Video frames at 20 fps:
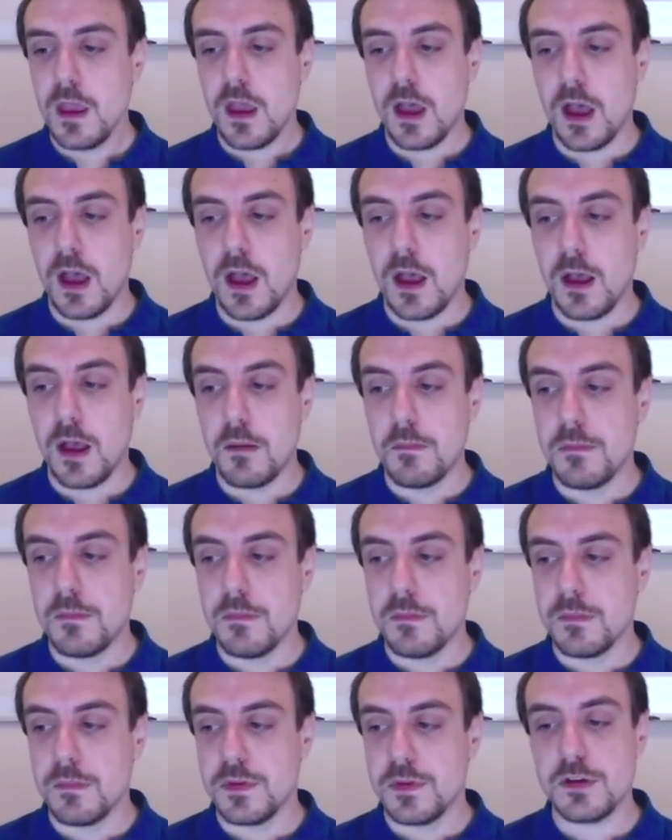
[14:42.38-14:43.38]

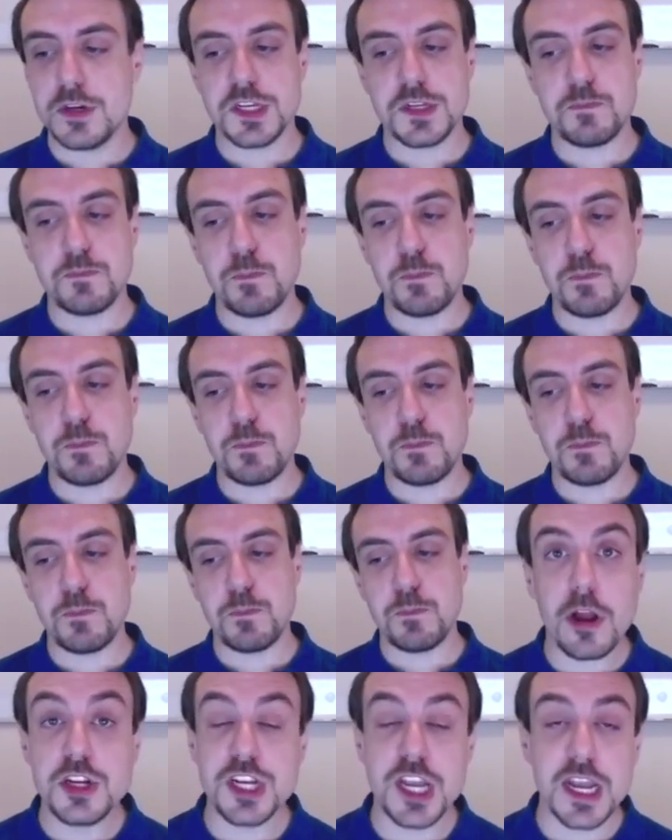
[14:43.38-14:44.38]
There's plenty
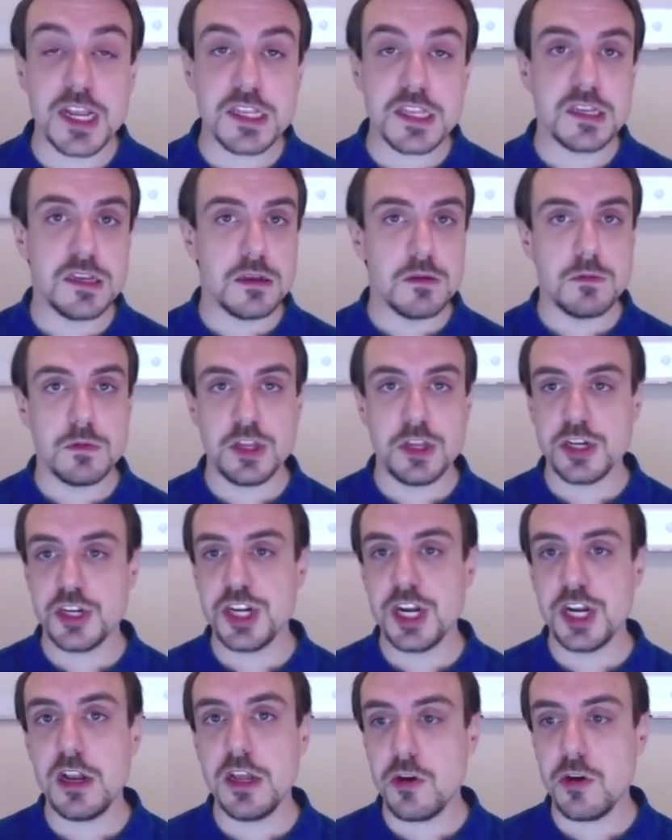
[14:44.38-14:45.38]
of projects. They're
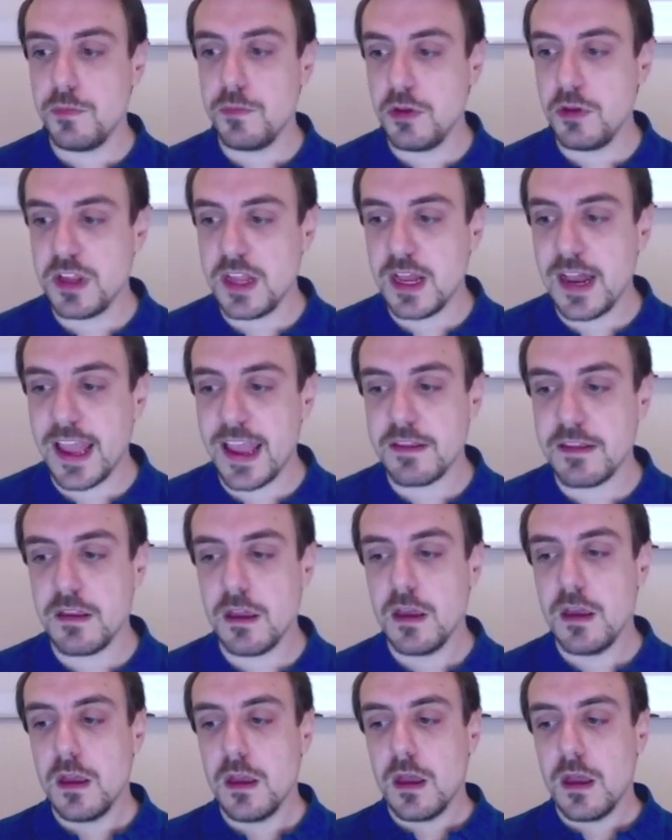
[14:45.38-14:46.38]
generally
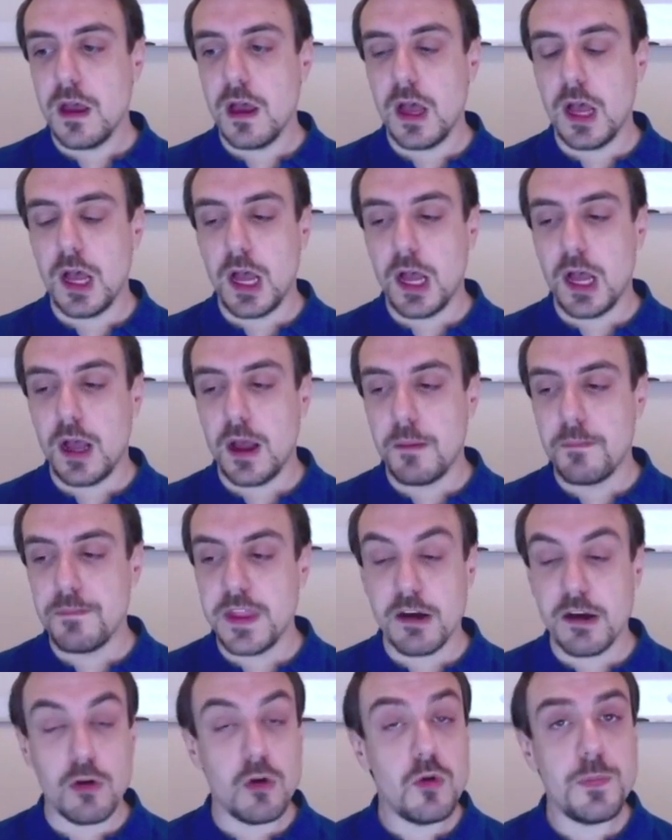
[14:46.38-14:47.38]
community-led.
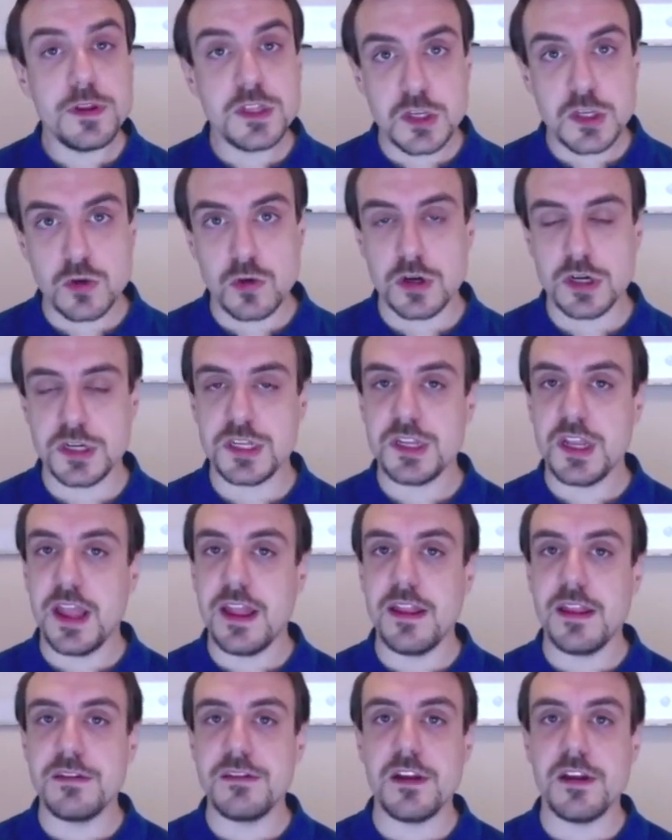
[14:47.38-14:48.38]
They're open source
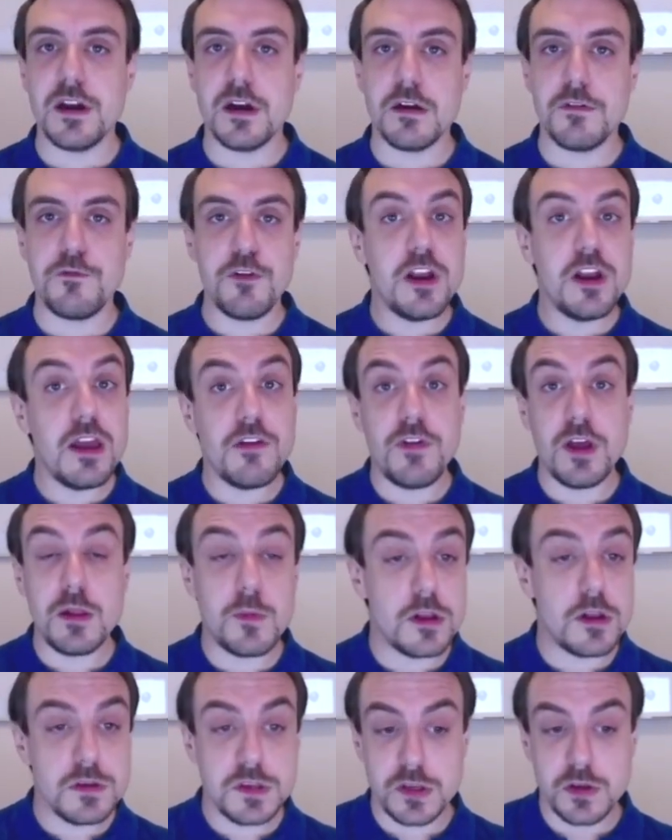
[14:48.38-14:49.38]
and they are freely
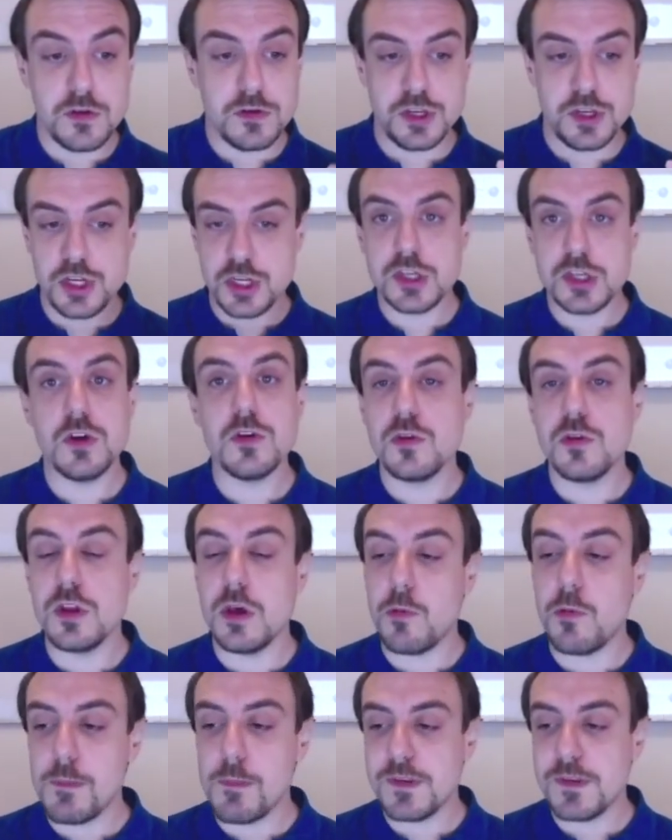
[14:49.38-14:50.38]
available. So you just go to
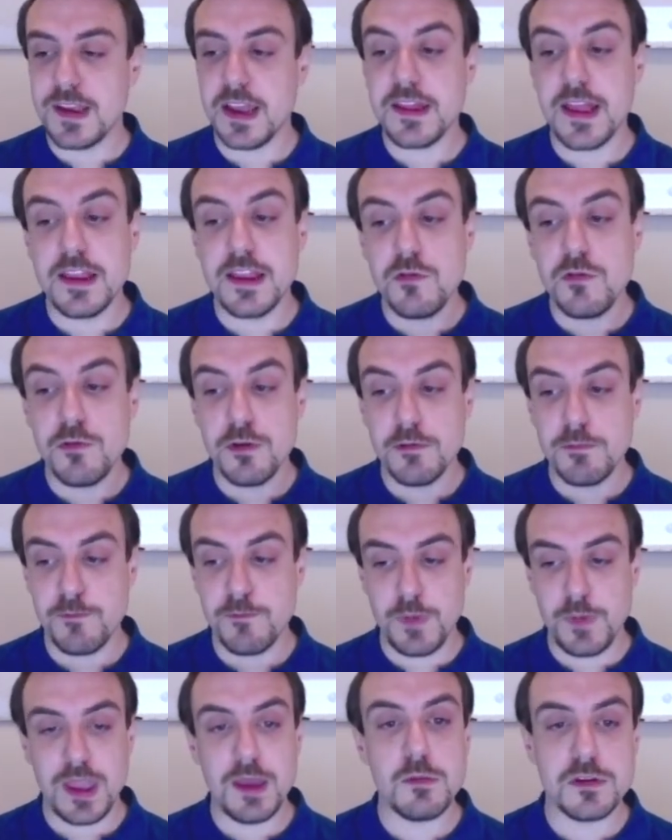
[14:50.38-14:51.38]
the website and you will
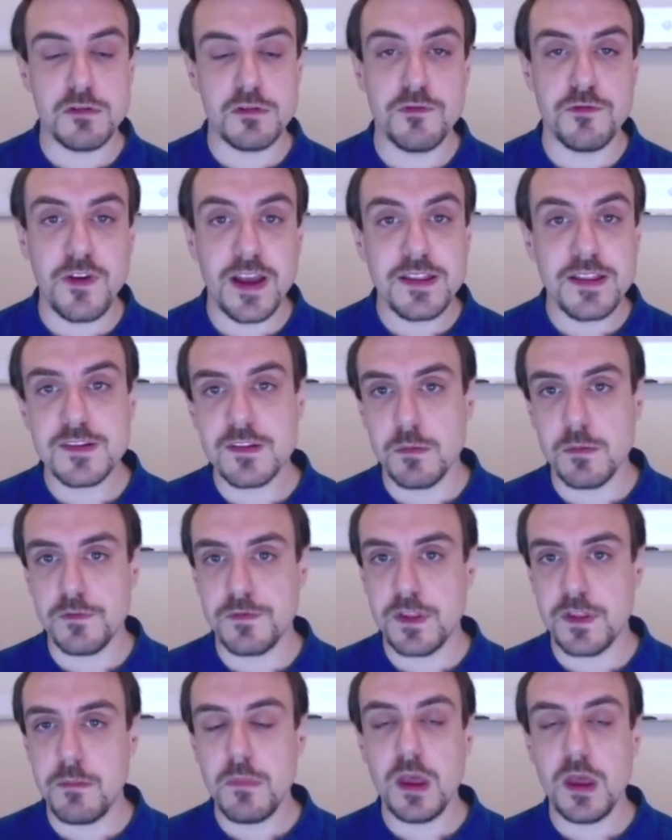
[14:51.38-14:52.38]
be able to find some
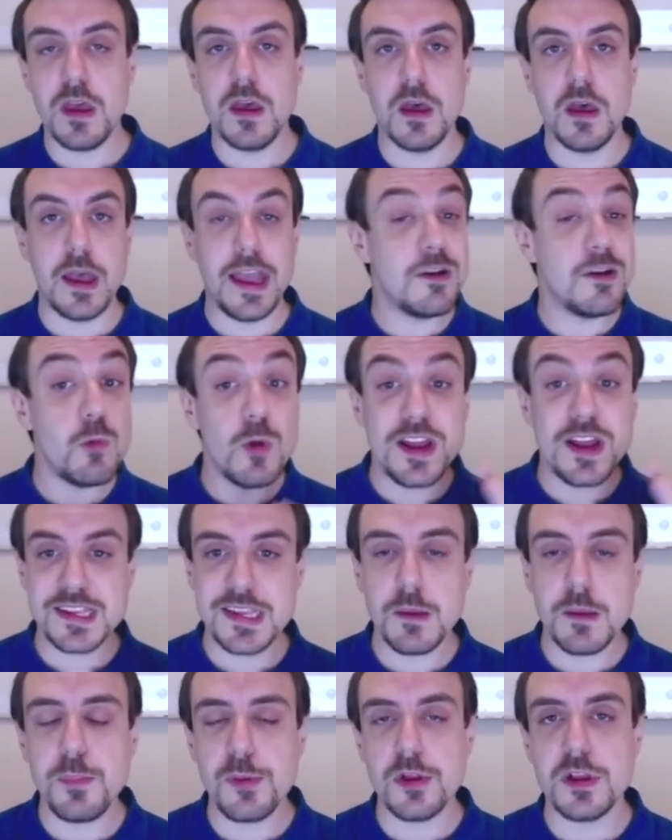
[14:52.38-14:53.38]
of them. And one
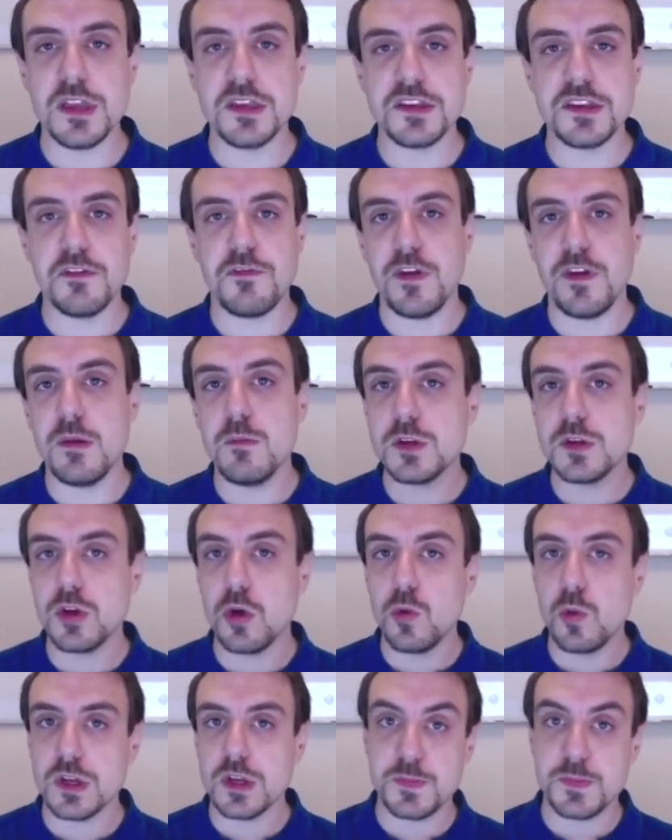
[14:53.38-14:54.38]
example is the famous
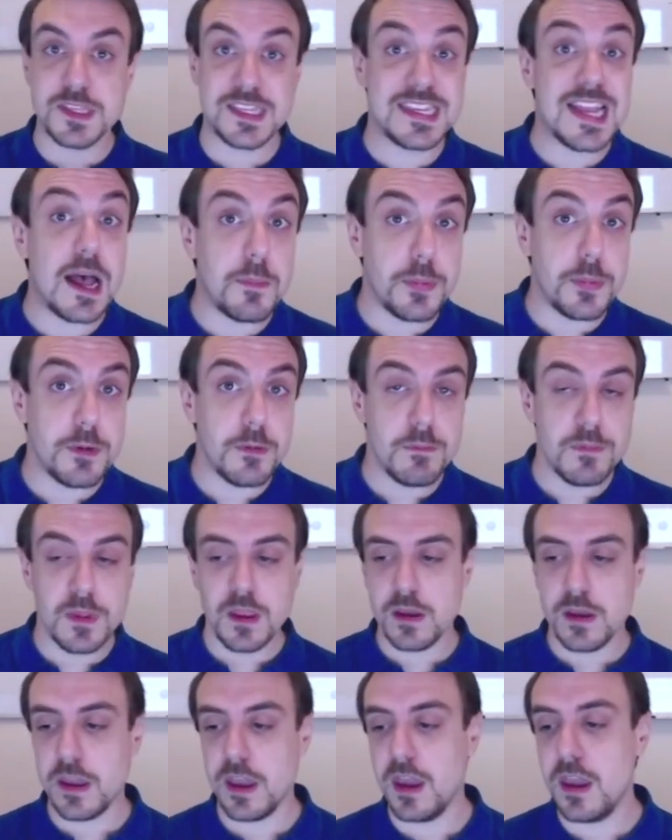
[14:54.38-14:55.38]
OWASP ZAP,
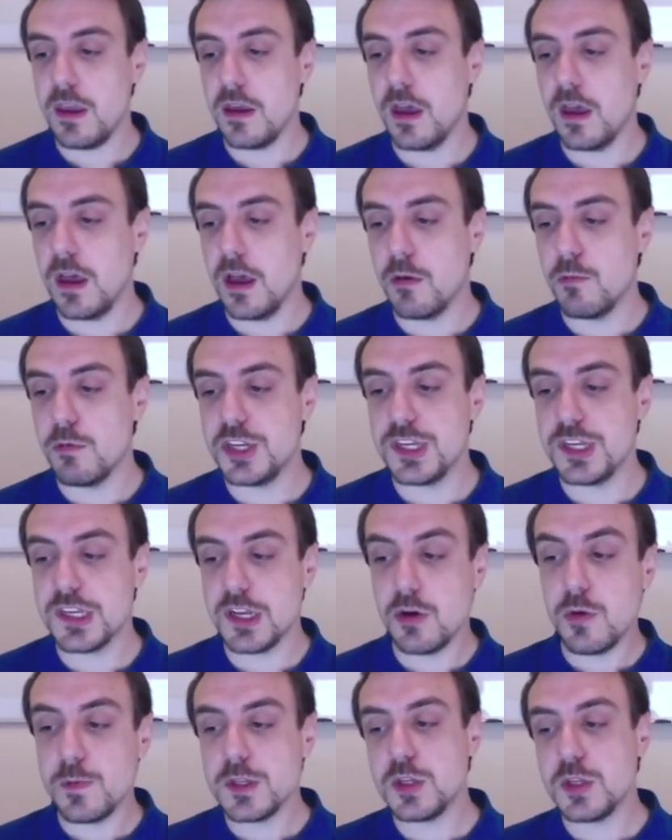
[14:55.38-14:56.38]
okay, which
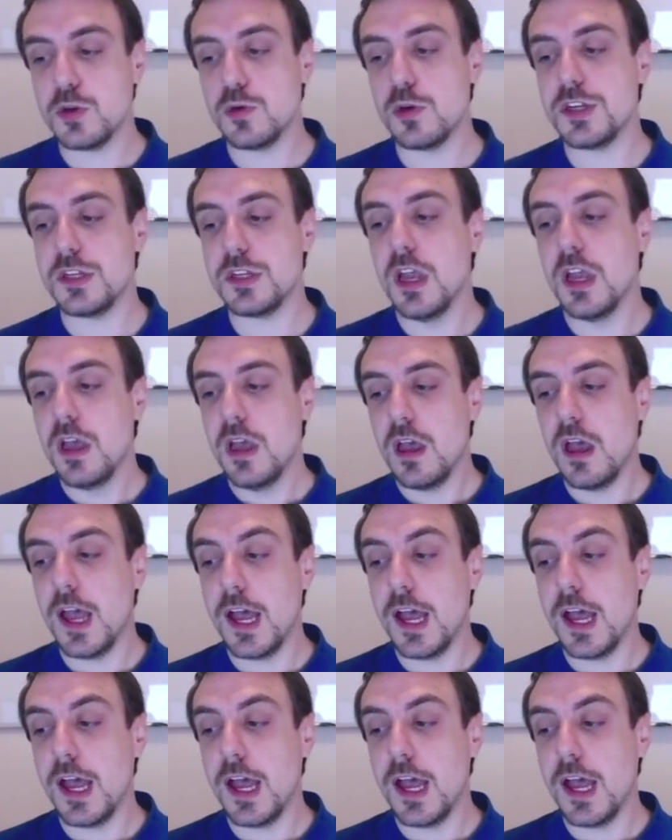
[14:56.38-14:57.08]
is an open source